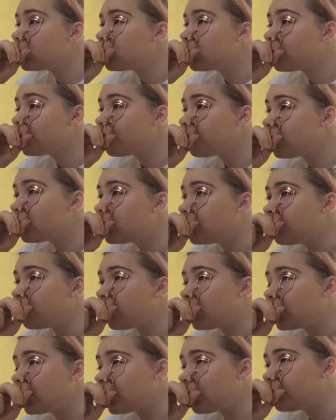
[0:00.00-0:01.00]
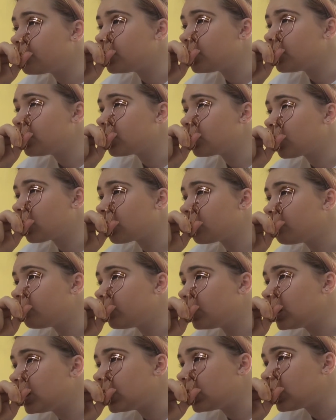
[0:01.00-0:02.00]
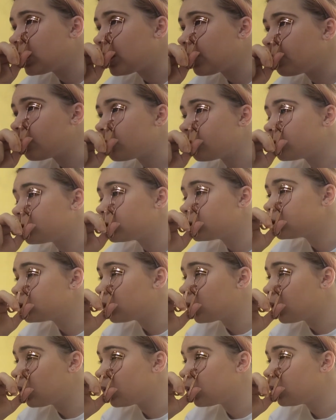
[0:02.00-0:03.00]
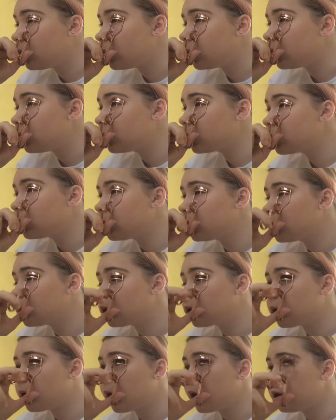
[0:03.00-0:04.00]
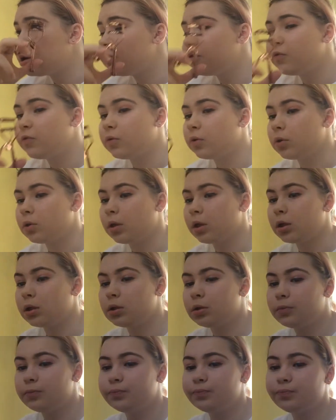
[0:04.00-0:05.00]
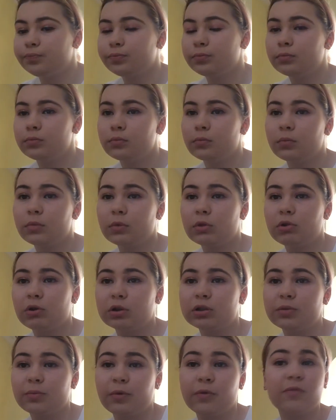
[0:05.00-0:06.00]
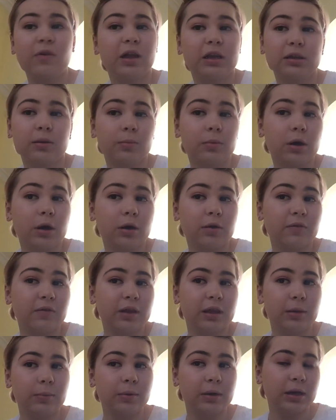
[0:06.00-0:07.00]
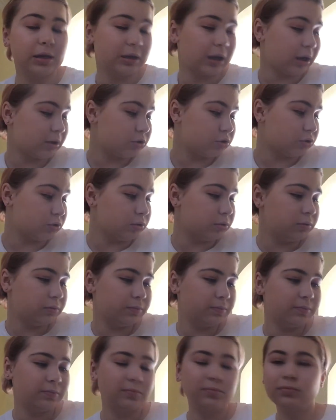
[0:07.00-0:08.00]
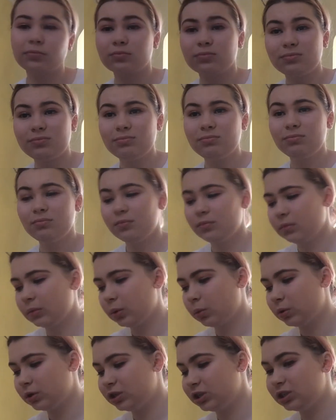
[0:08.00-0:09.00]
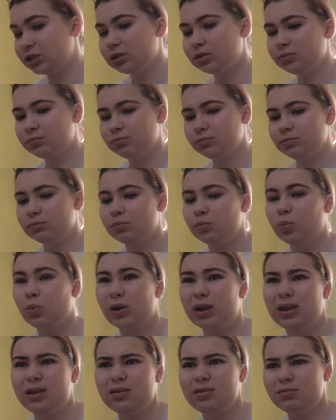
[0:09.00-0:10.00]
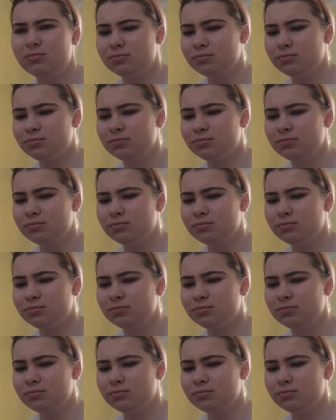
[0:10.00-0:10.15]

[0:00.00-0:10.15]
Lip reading: I find it funny, I'm doing like a really glamorous eye look, yet for like the rest of my face I'm kind of keeping it natural, which is weird.